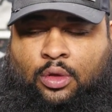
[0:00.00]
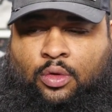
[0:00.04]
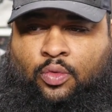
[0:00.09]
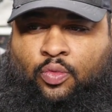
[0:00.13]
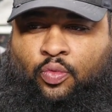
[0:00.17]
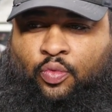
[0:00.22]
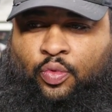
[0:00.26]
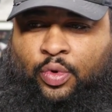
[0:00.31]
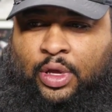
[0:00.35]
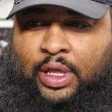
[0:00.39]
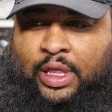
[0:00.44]

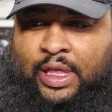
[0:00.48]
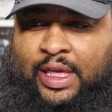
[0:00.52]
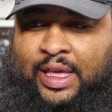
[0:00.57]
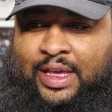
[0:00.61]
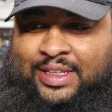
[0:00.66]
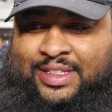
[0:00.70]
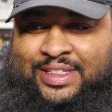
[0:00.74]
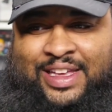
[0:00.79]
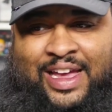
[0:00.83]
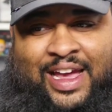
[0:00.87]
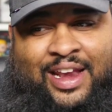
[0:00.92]
Really
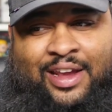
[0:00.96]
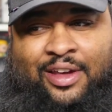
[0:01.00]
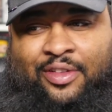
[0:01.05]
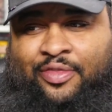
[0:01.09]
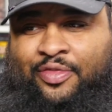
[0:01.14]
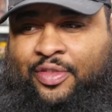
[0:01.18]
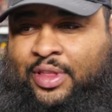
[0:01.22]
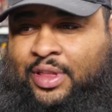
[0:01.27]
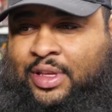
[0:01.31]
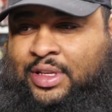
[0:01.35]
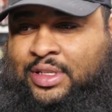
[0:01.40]
excited
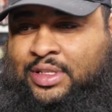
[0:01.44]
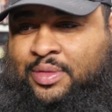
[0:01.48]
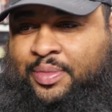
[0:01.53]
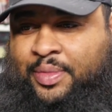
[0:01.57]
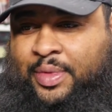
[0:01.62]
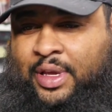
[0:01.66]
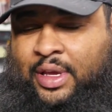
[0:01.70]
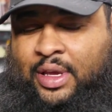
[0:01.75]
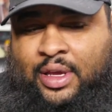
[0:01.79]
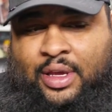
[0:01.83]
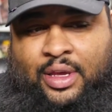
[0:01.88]
for this, man. The
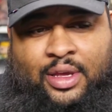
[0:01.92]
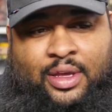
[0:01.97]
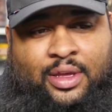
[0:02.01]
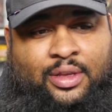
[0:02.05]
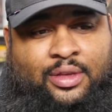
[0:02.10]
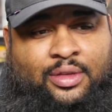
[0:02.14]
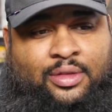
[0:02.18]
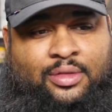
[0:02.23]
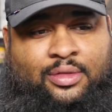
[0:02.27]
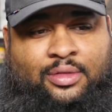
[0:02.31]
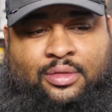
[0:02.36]
greatest
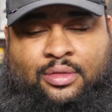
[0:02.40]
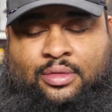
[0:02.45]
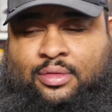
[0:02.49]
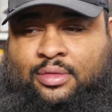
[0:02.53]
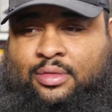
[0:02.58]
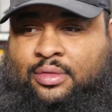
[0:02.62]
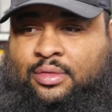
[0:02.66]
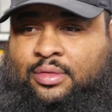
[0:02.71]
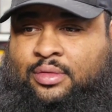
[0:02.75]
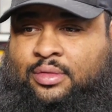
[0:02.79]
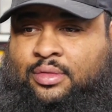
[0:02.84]

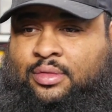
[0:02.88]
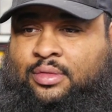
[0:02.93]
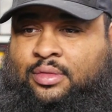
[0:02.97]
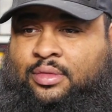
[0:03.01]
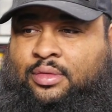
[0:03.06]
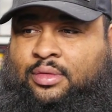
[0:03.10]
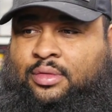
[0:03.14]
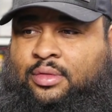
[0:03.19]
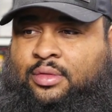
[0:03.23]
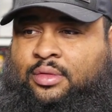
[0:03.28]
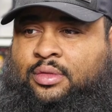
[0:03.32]
intelligence failure